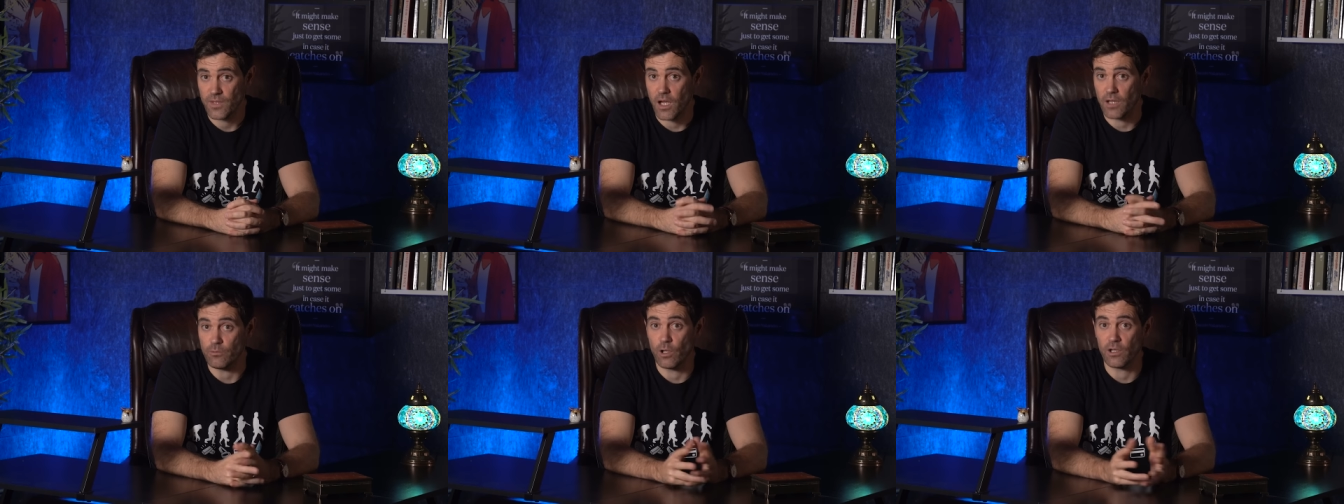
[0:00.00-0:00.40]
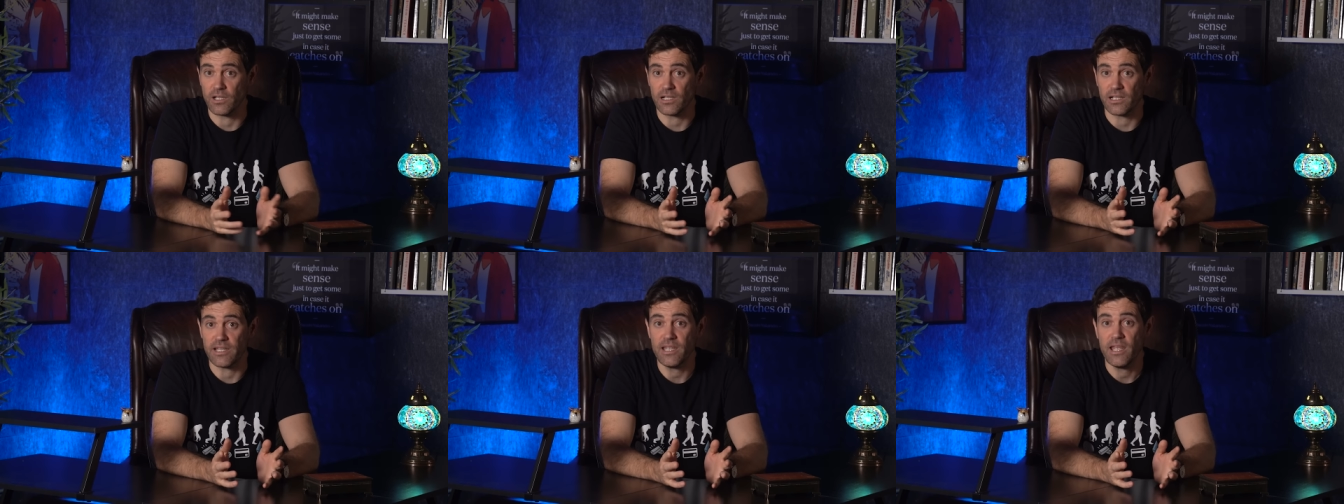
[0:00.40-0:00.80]

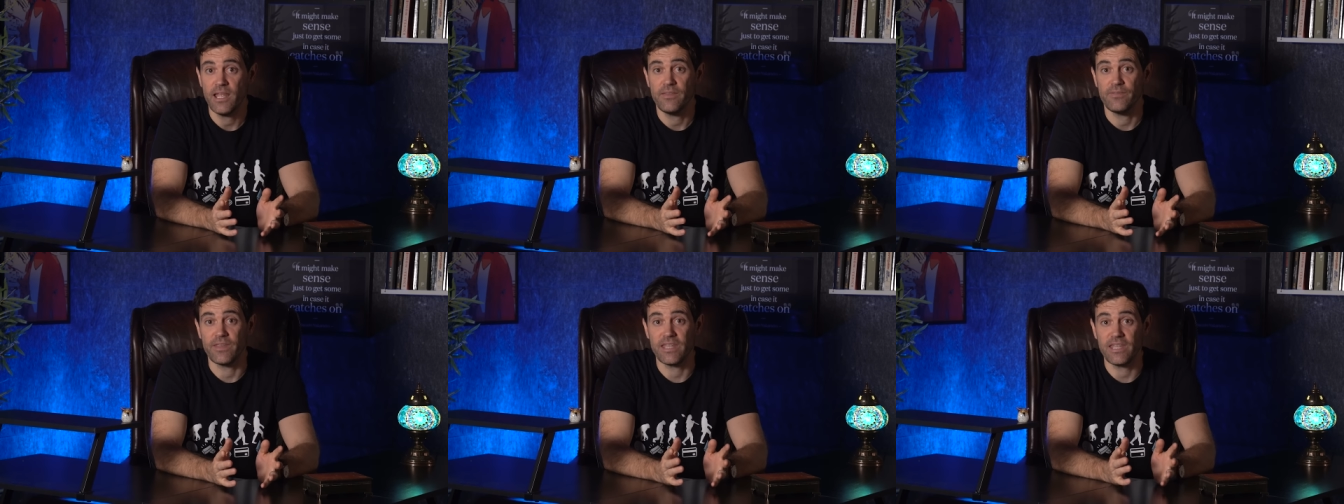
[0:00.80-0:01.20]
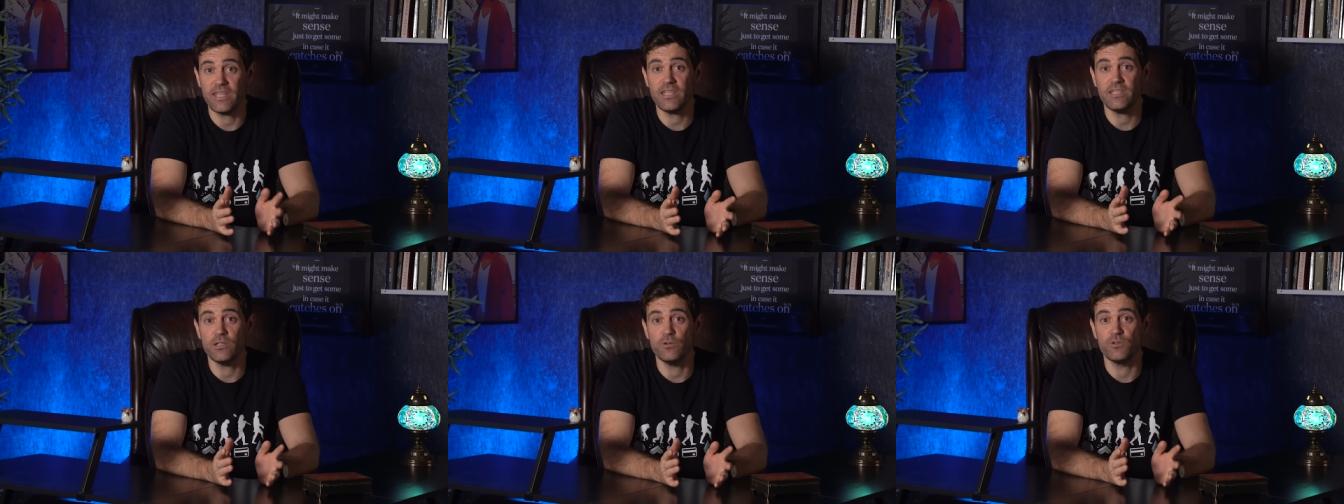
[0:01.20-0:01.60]
Ironically, the
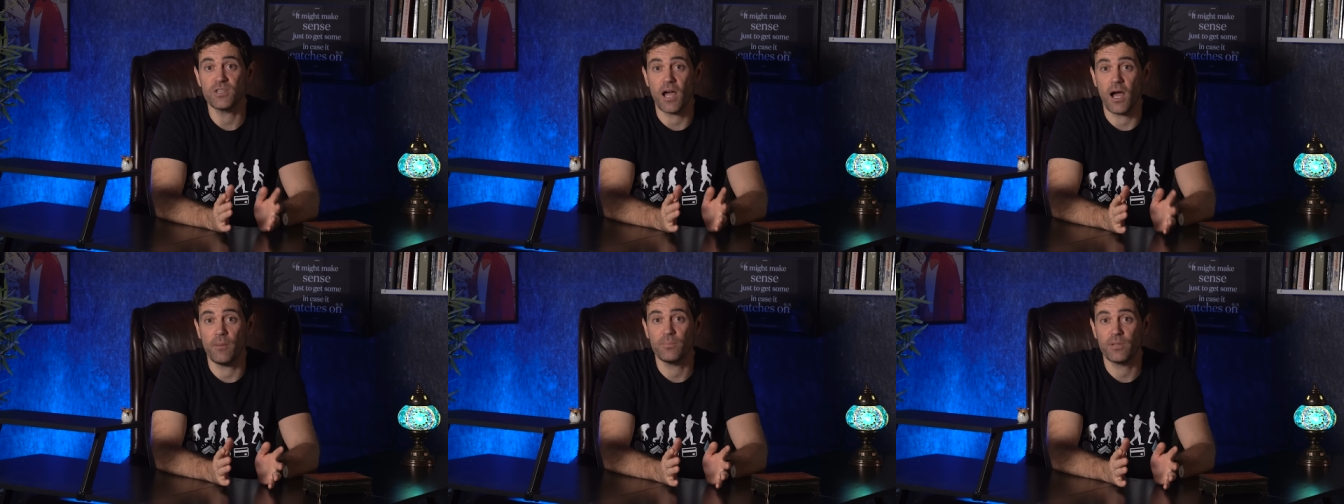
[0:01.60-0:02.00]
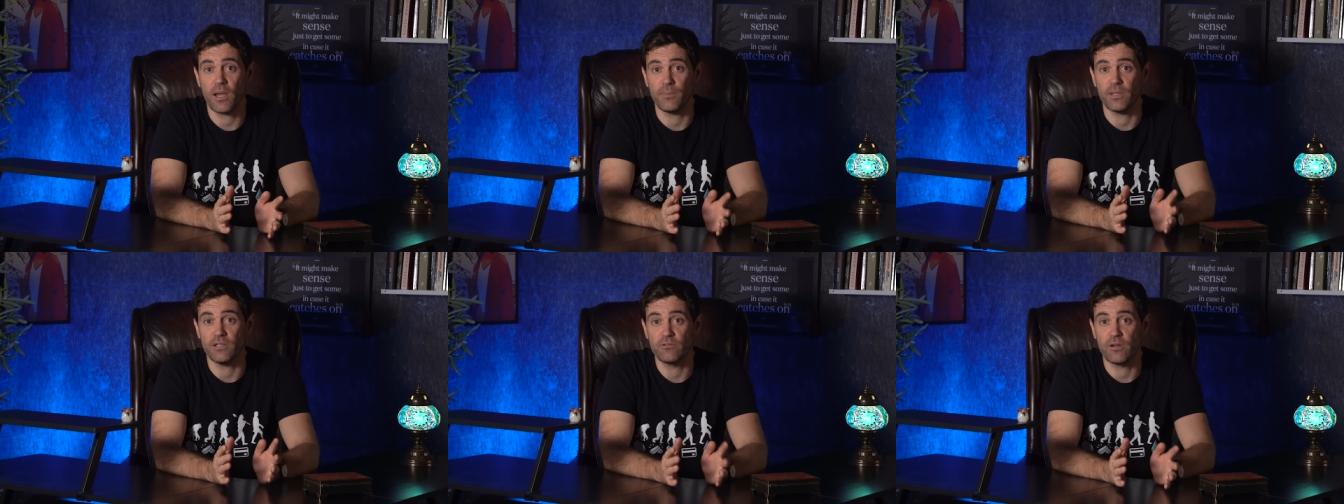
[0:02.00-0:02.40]
EU's
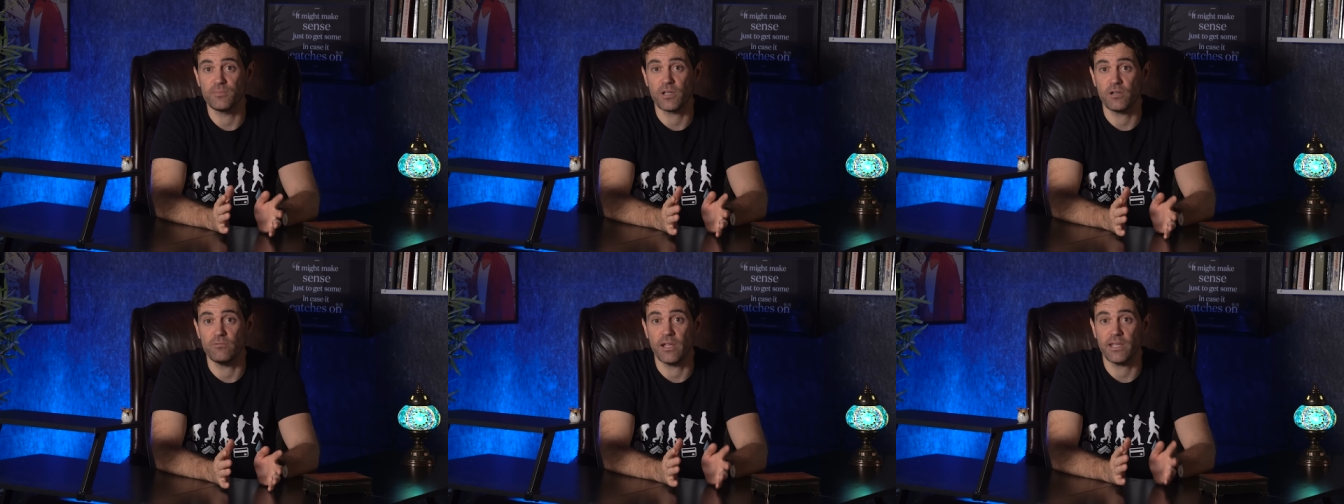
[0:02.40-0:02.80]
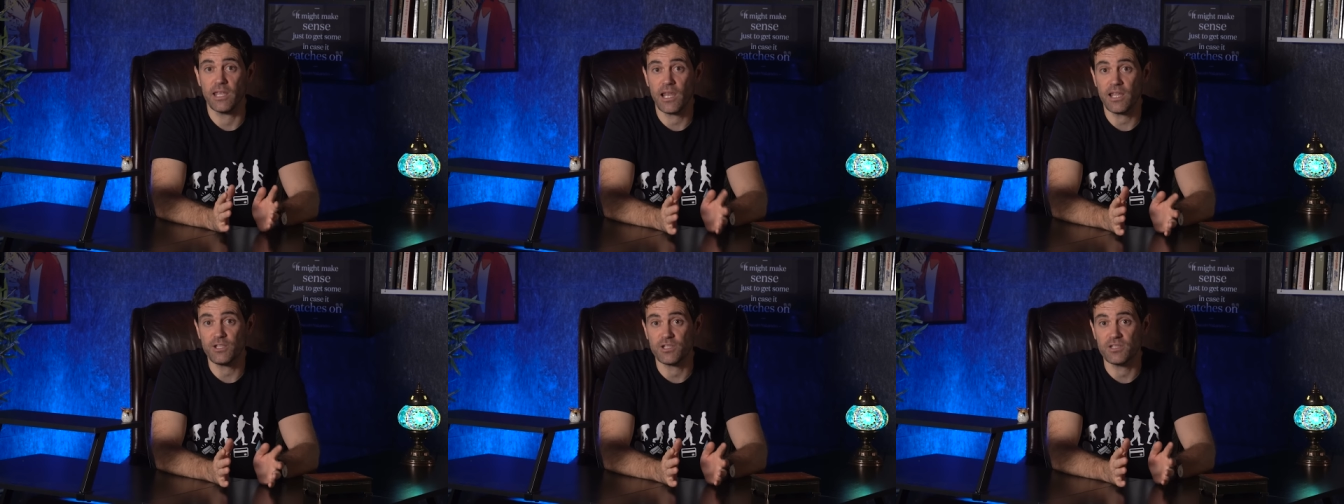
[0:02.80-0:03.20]
upcoming crypto
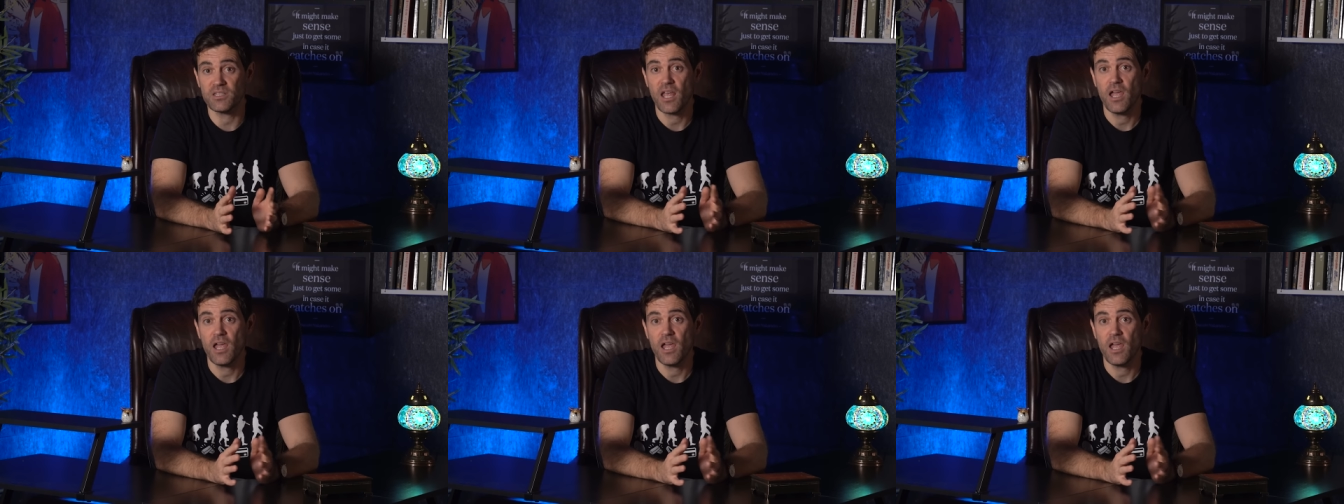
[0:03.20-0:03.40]
regulations